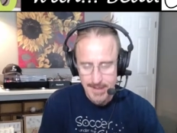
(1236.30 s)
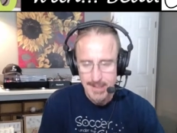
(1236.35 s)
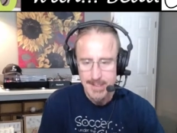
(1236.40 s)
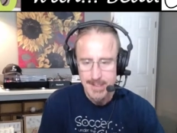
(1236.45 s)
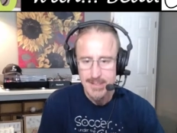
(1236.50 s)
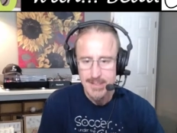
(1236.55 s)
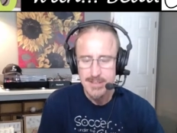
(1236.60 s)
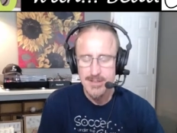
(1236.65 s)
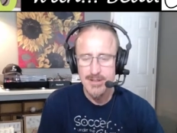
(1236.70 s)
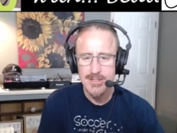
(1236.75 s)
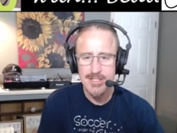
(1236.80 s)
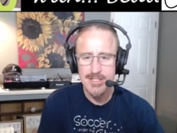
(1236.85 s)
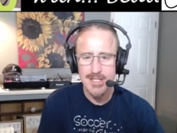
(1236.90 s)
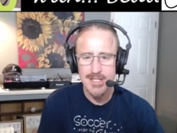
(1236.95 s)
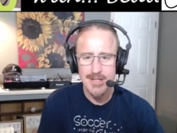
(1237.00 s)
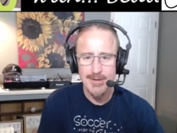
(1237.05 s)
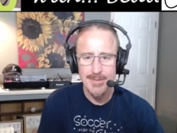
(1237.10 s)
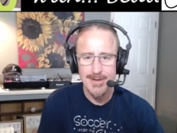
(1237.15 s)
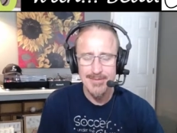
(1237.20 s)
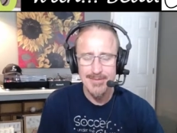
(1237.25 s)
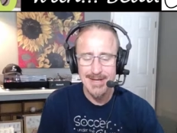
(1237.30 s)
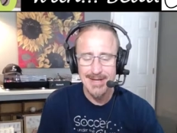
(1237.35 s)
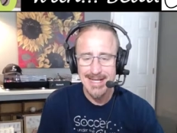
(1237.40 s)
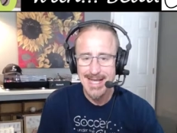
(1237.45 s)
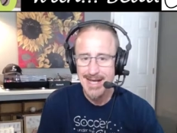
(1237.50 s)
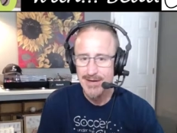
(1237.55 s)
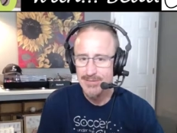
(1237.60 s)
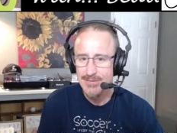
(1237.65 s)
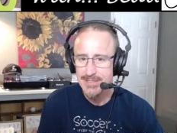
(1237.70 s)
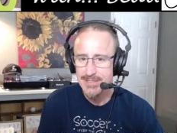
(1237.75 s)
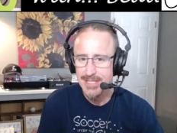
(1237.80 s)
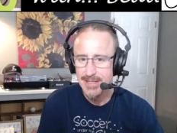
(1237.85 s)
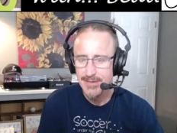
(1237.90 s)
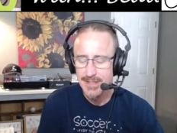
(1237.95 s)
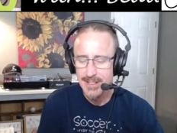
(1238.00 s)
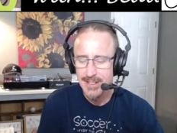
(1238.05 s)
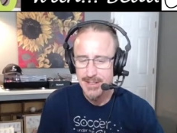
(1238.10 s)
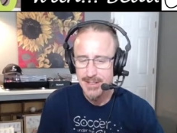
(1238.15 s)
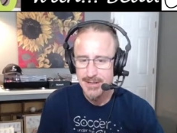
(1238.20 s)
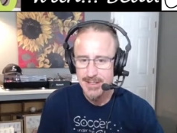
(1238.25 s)
So there's a little bit of a countdown
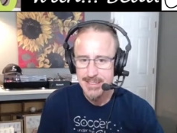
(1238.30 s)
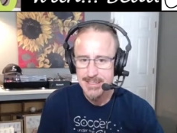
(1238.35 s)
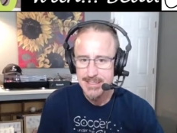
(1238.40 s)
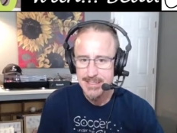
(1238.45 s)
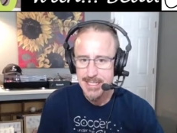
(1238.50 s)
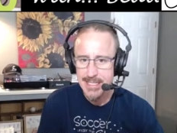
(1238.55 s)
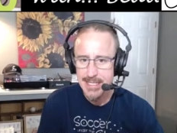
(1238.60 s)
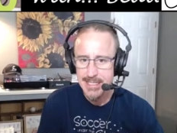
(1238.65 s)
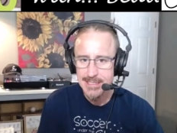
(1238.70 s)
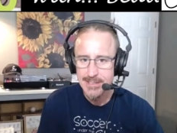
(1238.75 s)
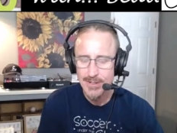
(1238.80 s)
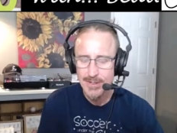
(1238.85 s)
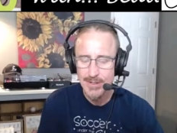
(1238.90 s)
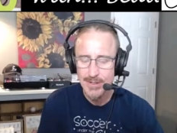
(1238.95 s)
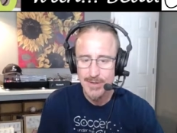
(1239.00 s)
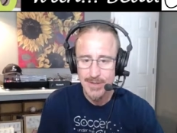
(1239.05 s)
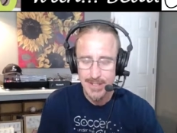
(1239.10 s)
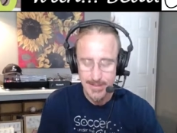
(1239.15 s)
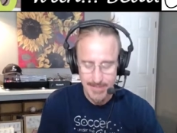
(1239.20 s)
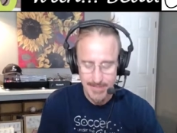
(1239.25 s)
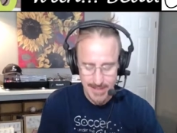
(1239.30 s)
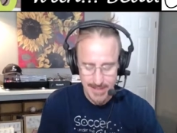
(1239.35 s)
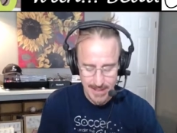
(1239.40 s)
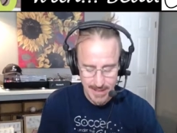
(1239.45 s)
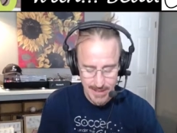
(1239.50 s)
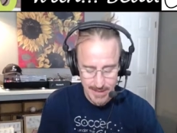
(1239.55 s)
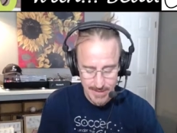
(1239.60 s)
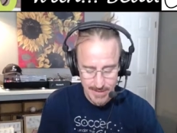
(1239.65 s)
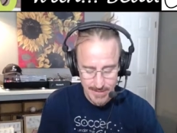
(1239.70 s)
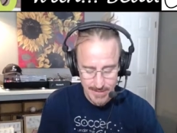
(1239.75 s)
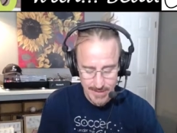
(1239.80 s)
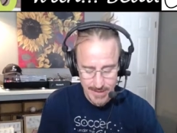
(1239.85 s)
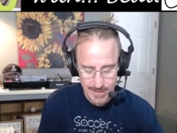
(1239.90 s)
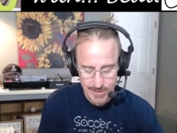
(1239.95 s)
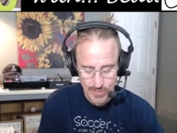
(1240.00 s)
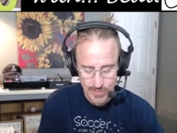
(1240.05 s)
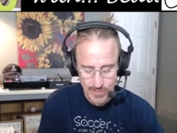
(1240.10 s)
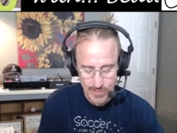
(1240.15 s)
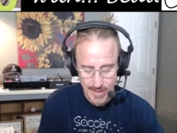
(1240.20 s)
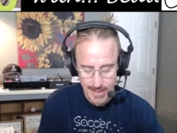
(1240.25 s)
here. His days are going to be a
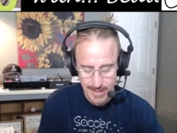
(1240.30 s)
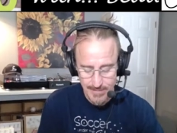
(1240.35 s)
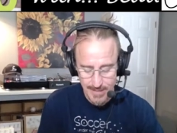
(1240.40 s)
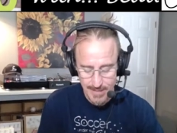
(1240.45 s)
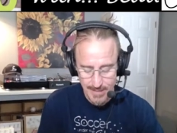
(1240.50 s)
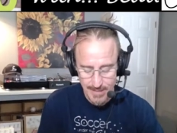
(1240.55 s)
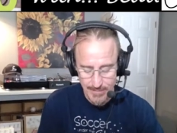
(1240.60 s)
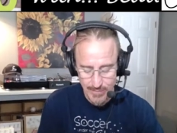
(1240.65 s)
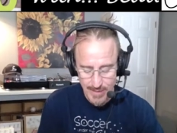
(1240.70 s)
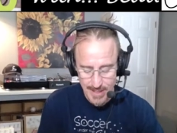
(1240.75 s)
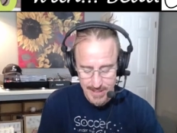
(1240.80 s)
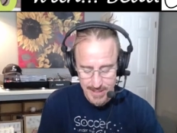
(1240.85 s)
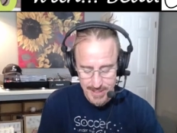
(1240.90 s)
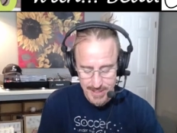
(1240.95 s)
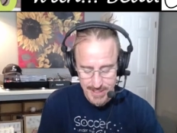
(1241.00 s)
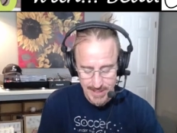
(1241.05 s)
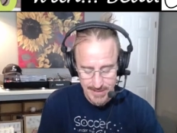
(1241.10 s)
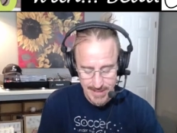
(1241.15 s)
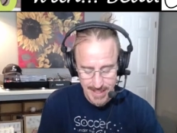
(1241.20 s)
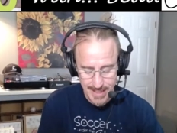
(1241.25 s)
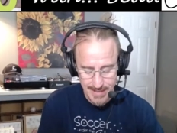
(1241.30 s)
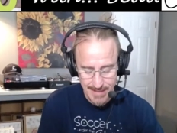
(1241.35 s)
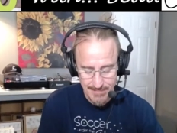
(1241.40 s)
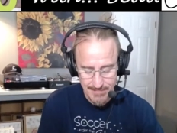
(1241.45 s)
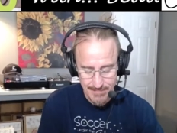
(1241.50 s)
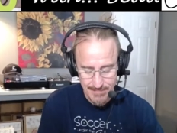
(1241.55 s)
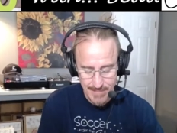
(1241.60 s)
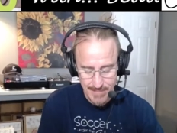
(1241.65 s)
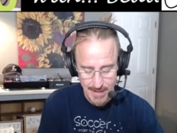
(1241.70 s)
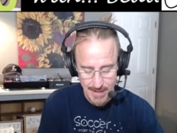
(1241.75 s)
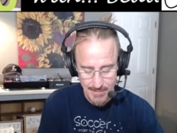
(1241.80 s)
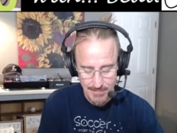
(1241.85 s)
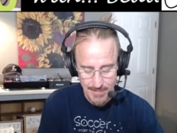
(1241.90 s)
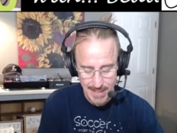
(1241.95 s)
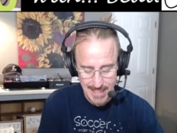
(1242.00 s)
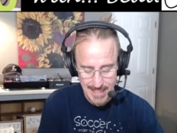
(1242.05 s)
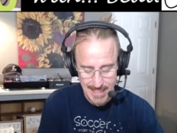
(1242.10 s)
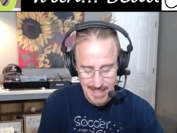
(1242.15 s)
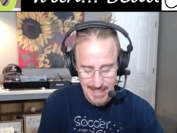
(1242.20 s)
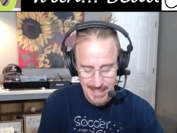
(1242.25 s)
120. My breath shall not
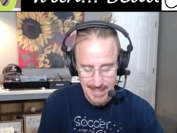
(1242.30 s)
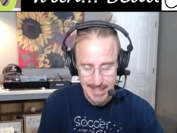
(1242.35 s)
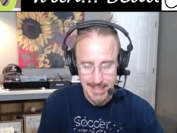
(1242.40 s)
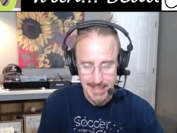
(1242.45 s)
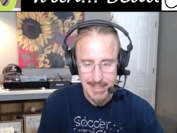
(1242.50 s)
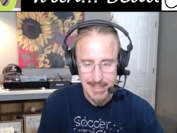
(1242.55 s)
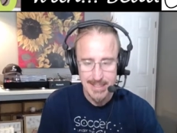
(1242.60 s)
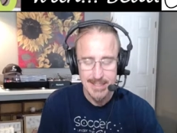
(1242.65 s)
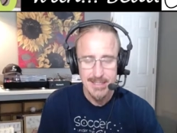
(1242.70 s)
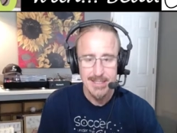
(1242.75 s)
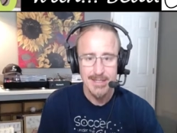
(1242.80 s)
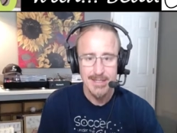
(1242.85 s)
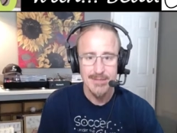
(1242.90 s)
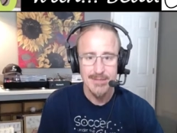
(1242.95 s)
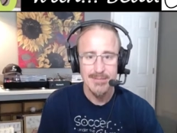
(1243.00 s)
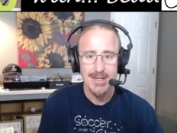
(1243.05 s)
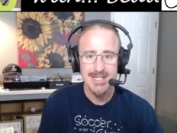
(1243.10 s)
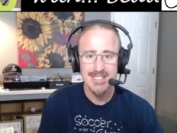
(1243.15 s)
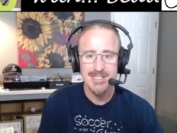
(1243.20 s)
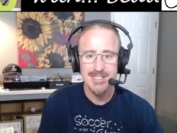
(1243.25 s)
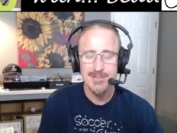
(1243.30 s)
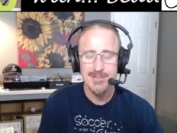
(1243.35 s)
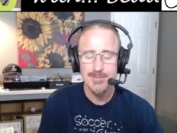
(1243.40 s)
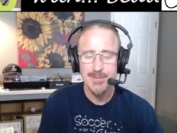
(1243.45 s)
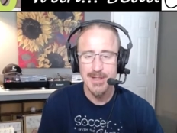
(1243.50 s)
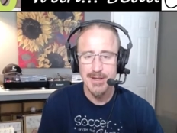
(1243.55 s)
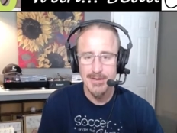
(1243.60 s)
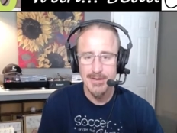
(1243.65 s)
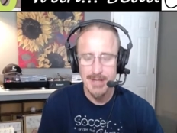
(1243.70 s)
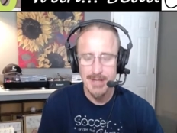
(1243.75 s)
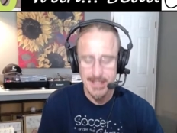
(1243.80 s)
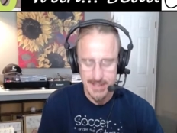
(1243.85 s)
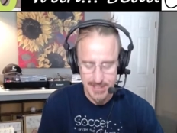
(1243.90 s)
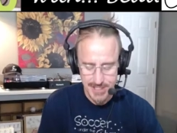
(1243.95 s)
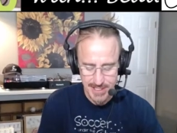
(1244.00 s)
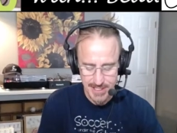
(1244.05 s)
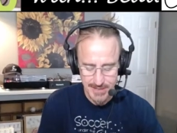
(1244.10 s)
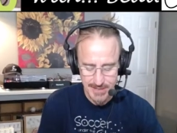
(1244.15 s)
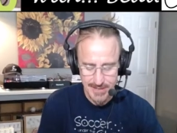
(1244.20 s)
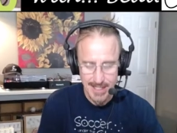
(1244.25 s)
abide. My spirit
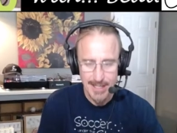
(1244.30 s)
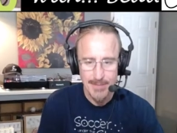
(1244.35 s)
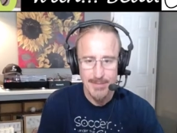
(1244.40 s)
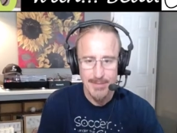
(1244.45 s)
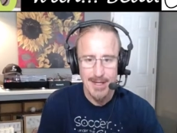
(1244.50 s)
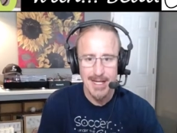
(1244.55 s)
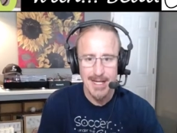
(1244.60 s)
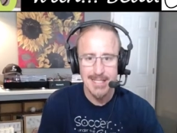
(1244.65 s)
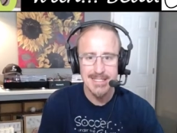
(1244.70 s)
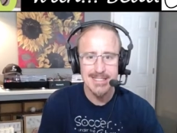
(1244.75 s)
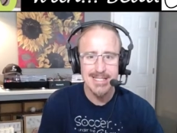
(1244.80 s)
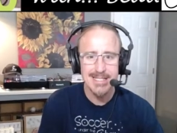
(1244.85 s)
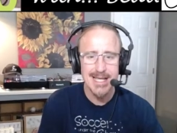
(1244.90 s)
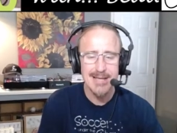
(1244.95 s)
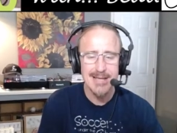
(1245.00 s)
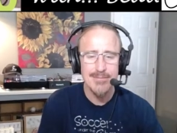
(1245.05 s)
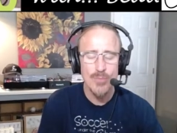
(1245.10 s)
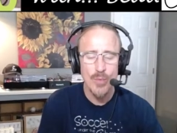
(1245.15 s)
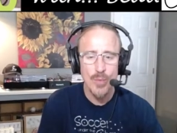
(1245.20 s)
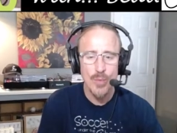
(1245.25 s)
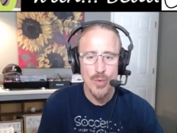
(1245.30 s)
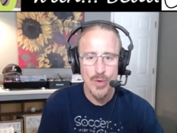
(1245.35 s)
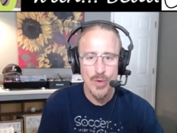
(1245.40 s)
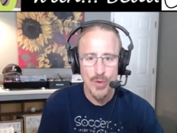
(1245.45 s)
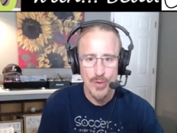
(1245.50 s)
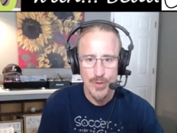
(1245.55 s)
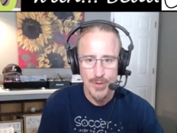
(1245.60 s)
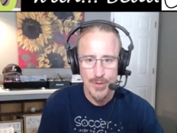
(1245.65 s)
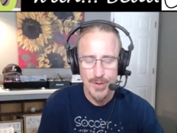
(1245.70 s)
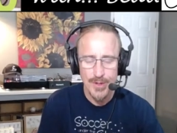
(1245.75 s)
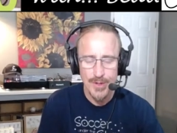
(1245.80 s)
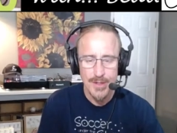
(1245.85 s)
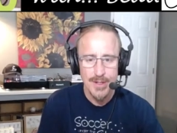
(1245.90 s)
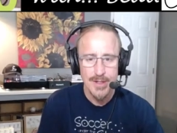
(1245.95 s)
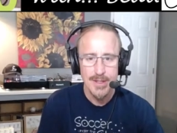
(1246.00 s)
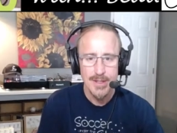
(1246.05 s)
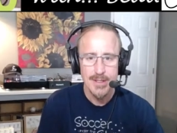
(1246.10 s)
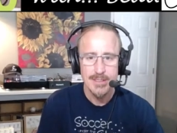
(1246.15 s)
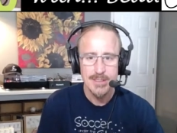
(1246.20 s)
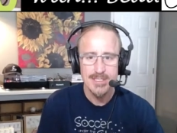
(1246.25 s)
shall not abide. Same word.
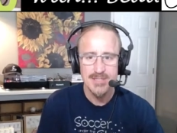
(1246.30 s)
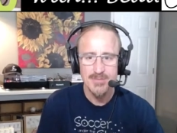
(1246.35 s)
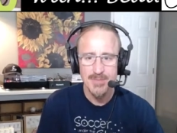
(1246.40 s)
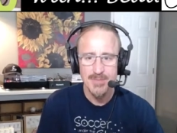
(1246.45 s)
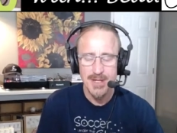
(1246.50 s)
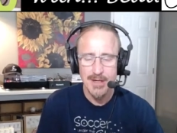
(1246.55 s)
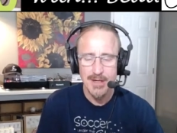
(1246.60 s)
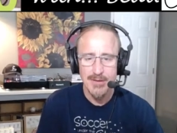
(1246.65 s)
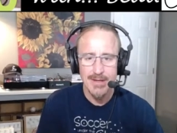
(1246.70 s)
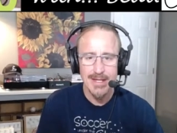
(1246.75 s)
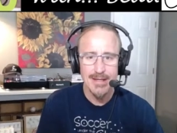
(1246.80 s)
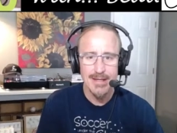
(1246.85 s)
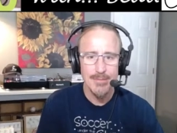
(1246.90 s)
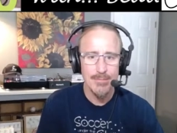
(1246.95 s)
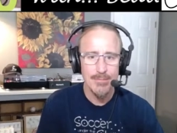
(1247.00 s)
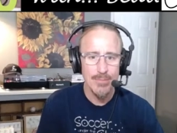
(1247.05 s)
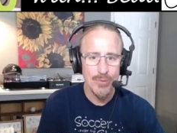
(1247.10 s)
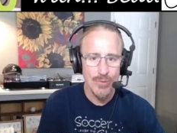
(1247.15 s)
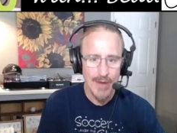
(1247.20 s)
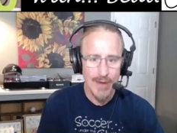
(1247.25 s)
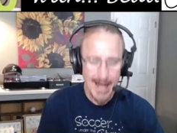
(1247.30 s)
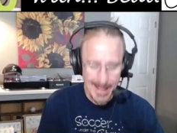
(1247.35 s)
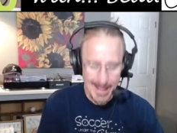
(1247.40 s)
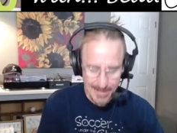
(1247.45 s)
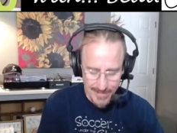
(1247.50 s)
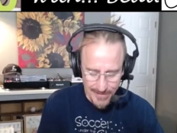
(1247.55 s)
Spirit, breath.